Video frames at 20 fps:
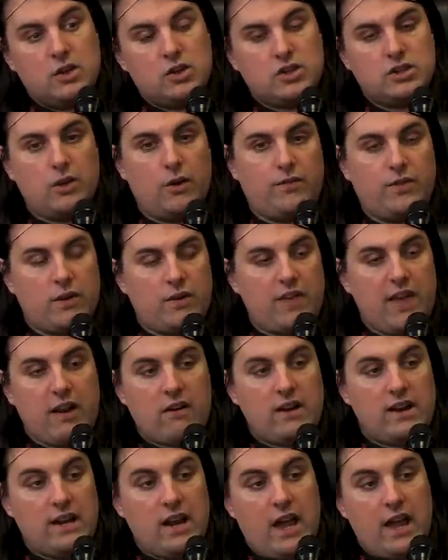So if you're
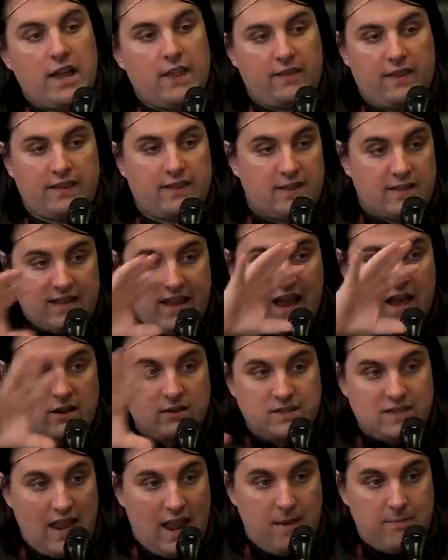there at night, like the
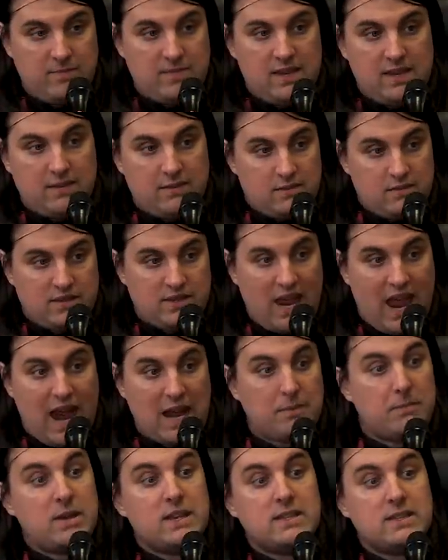town's empty and there's
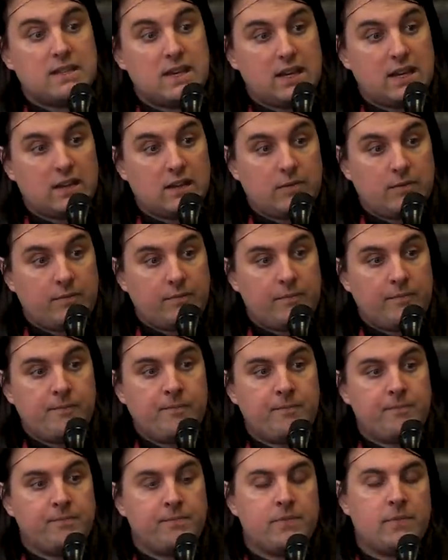enemies in it,
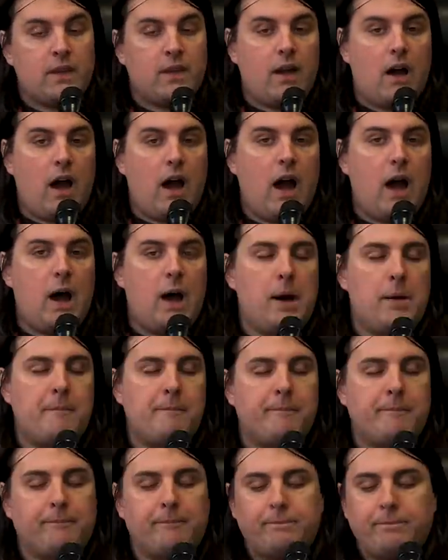
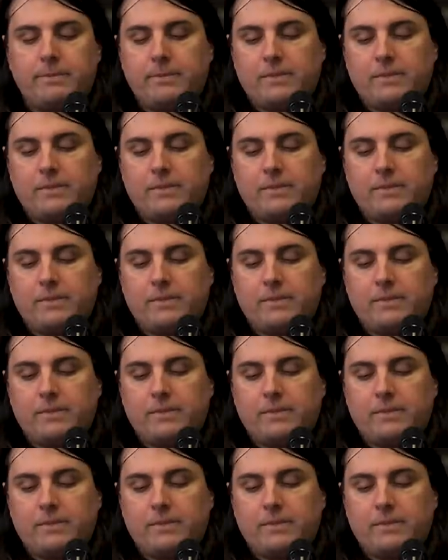um,